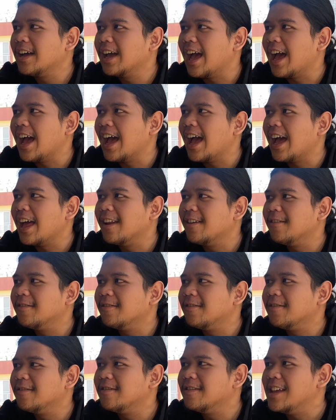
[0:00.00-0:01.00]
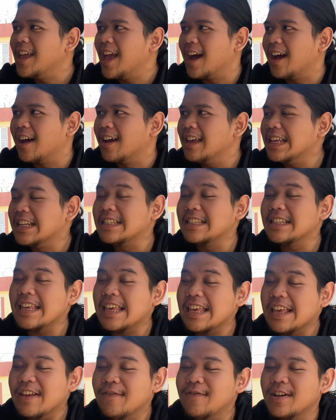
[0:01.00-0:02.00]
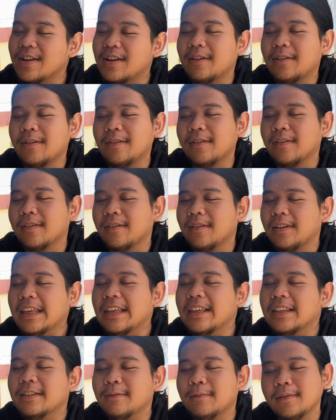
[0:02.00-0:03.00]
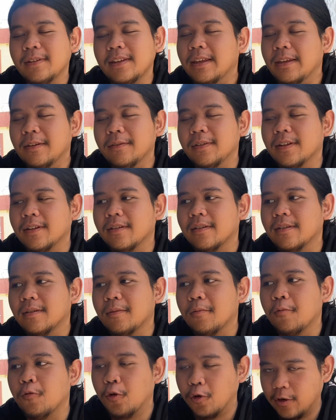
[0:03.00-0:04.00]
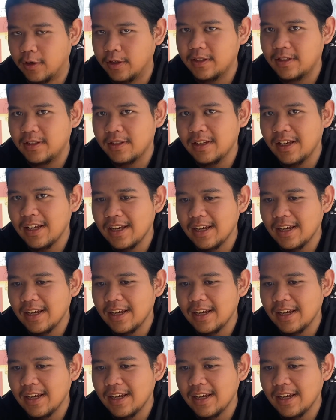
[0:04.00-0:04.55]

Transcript: and yeah, it's even worse.